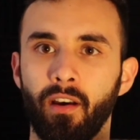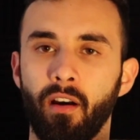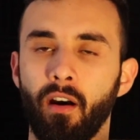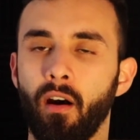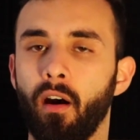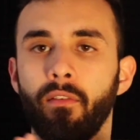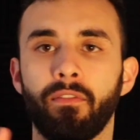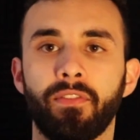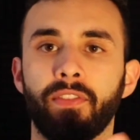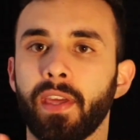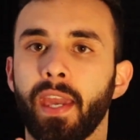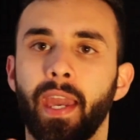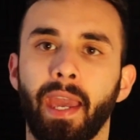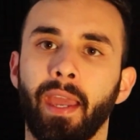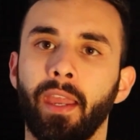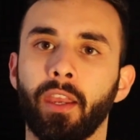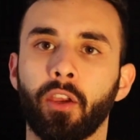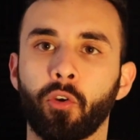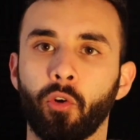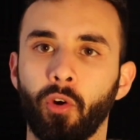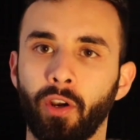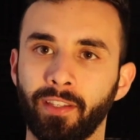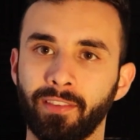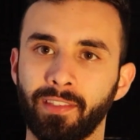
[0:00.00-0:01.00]
of the
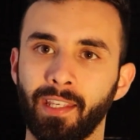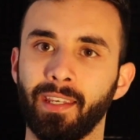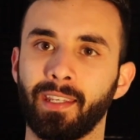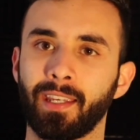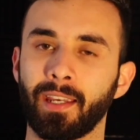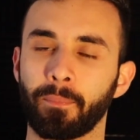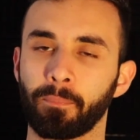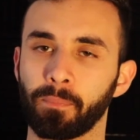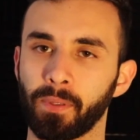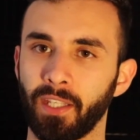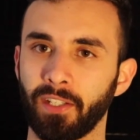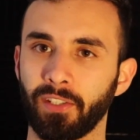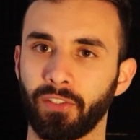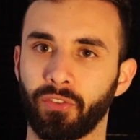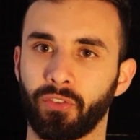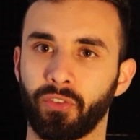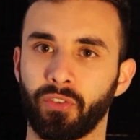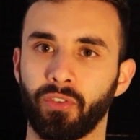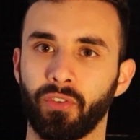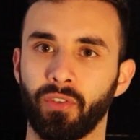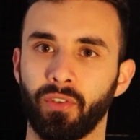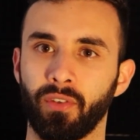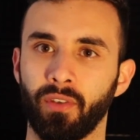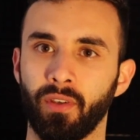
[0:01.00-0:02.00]
anchoring taking
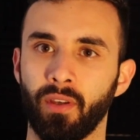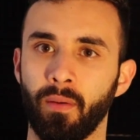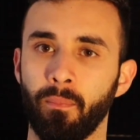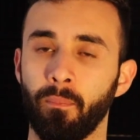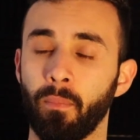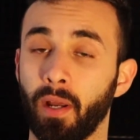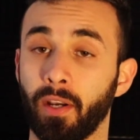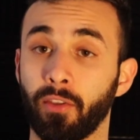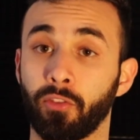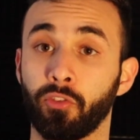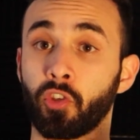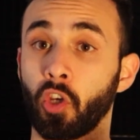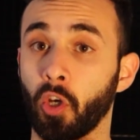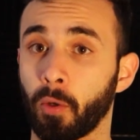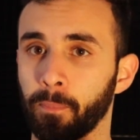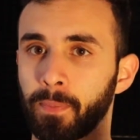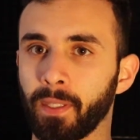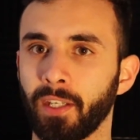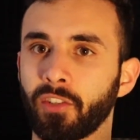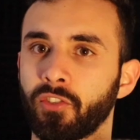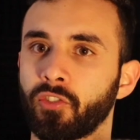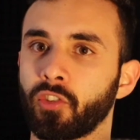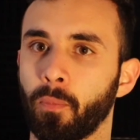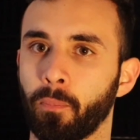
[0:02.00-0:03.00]
place, but it took
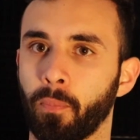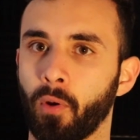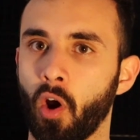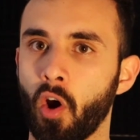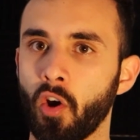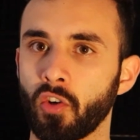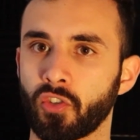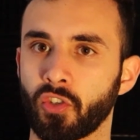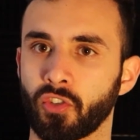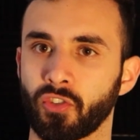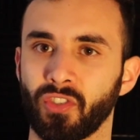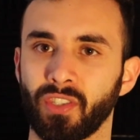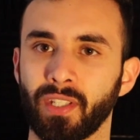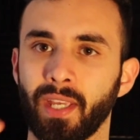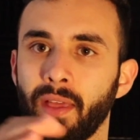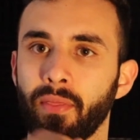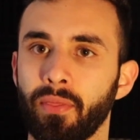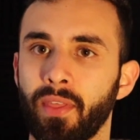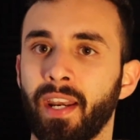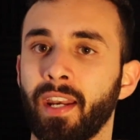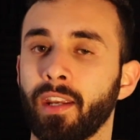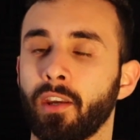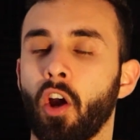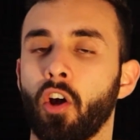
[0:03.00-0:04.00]
place subconsciously,
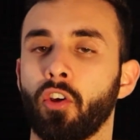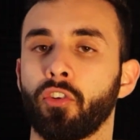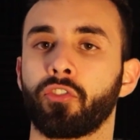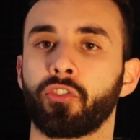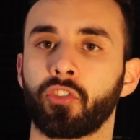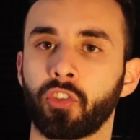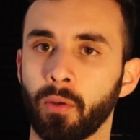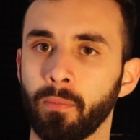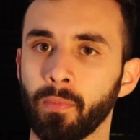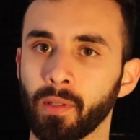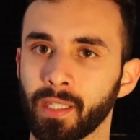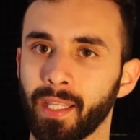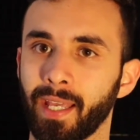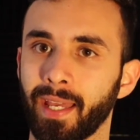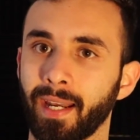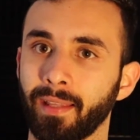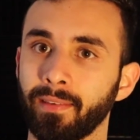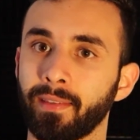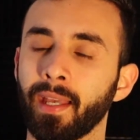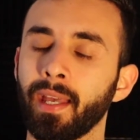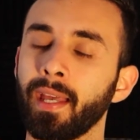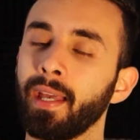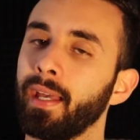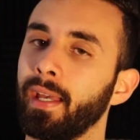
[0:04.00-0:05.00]
and then it got
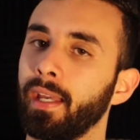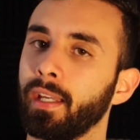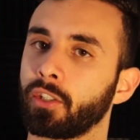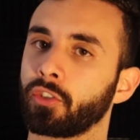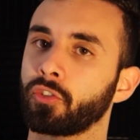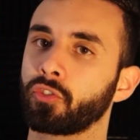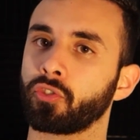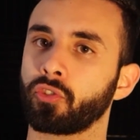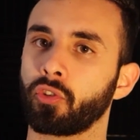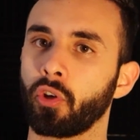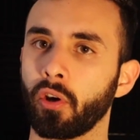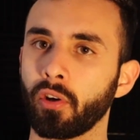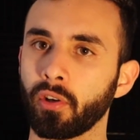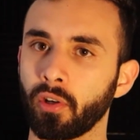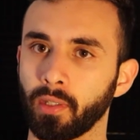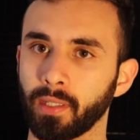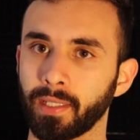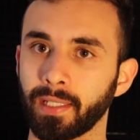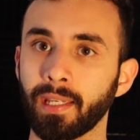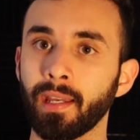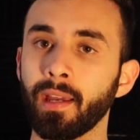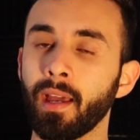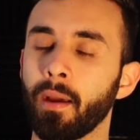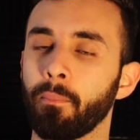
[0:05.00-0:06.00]
stimulated
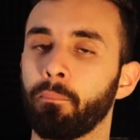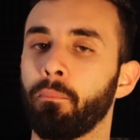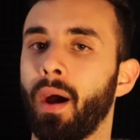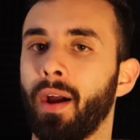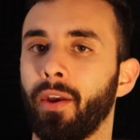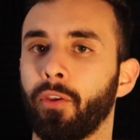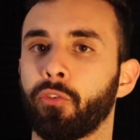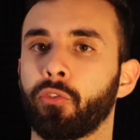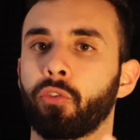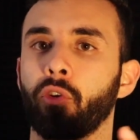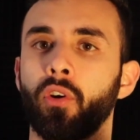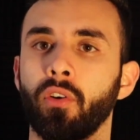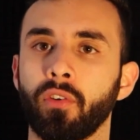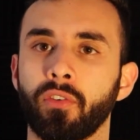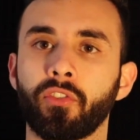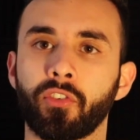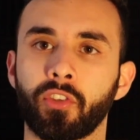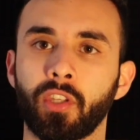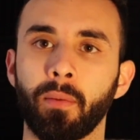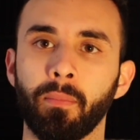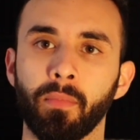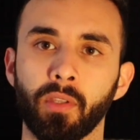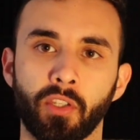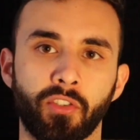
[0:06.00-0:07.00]
externally by a certain
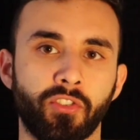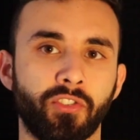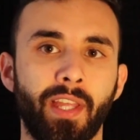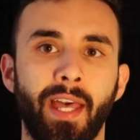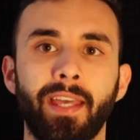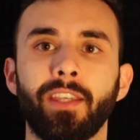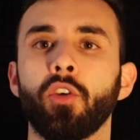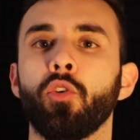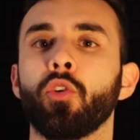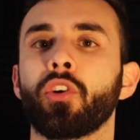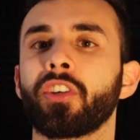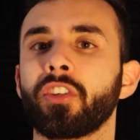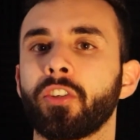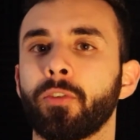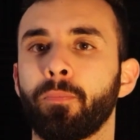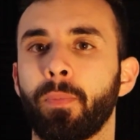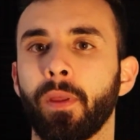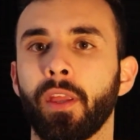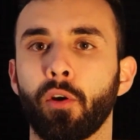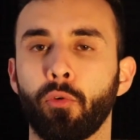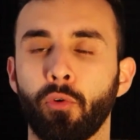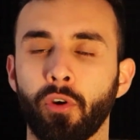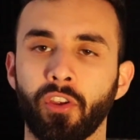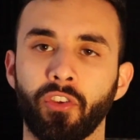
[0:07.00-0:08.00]
stimulus that you
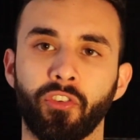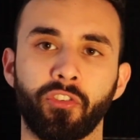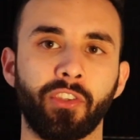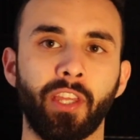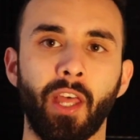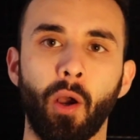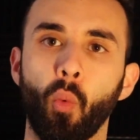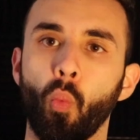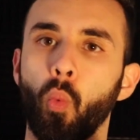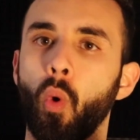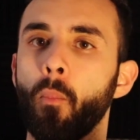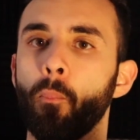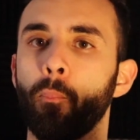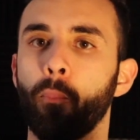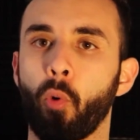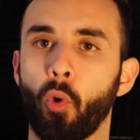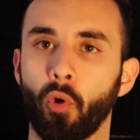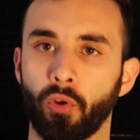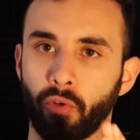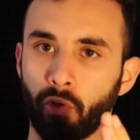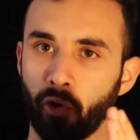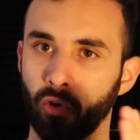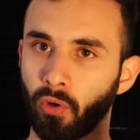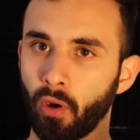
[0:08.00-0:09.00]
experienced at one
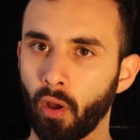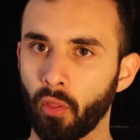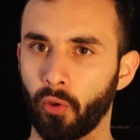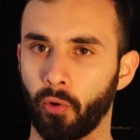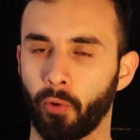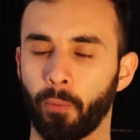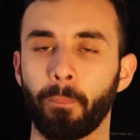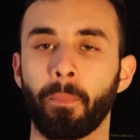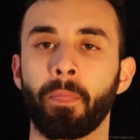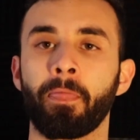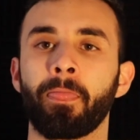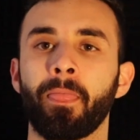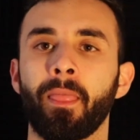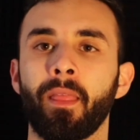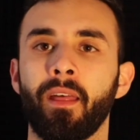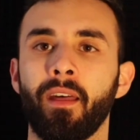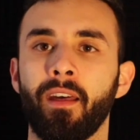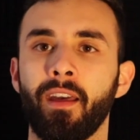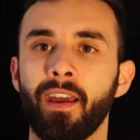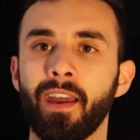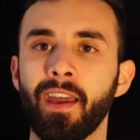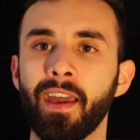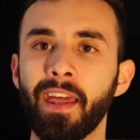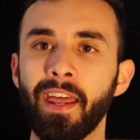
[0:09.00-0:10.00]
point or another.
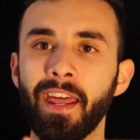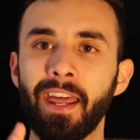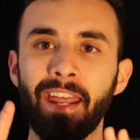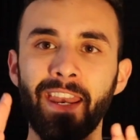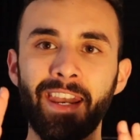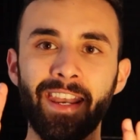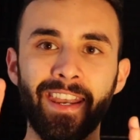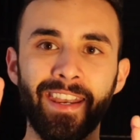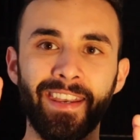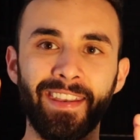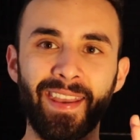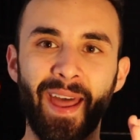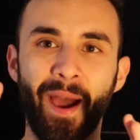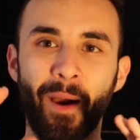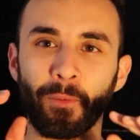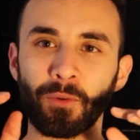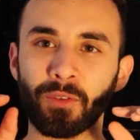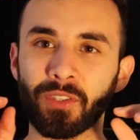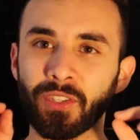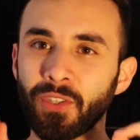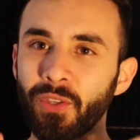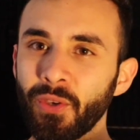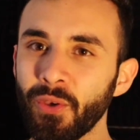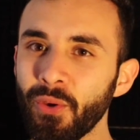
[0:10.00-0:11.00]

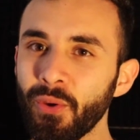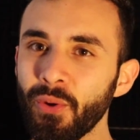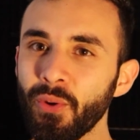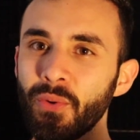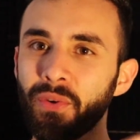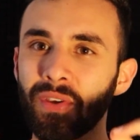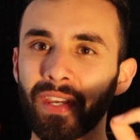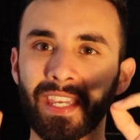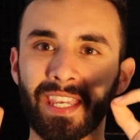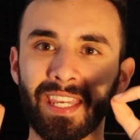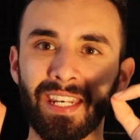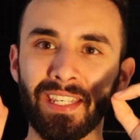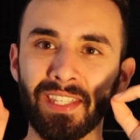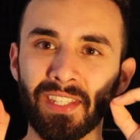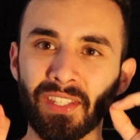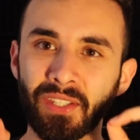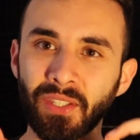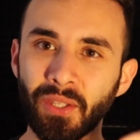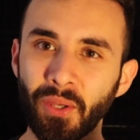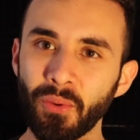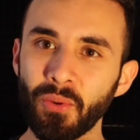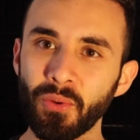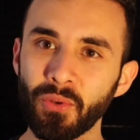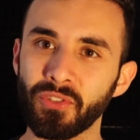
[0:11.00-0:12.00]
Now you can
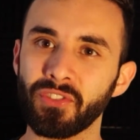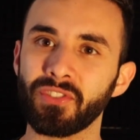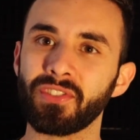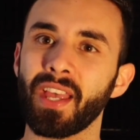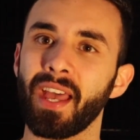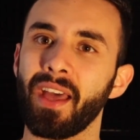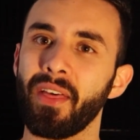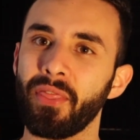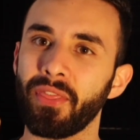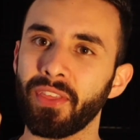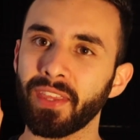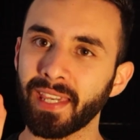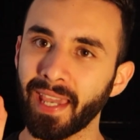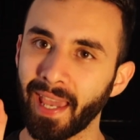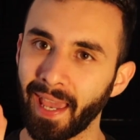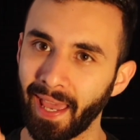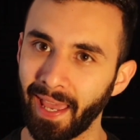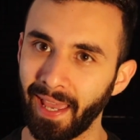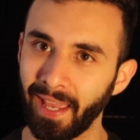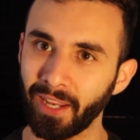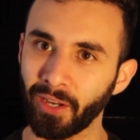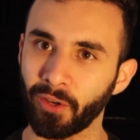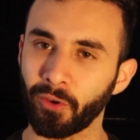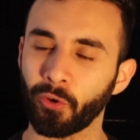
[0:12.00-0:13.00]
use the
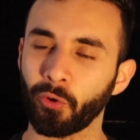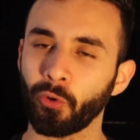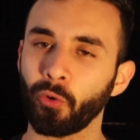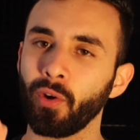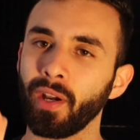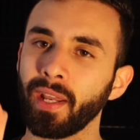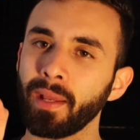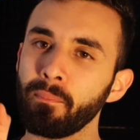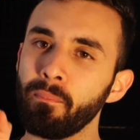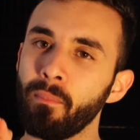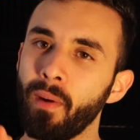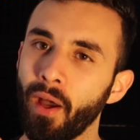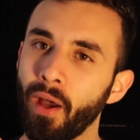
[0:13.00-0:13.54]
anchoring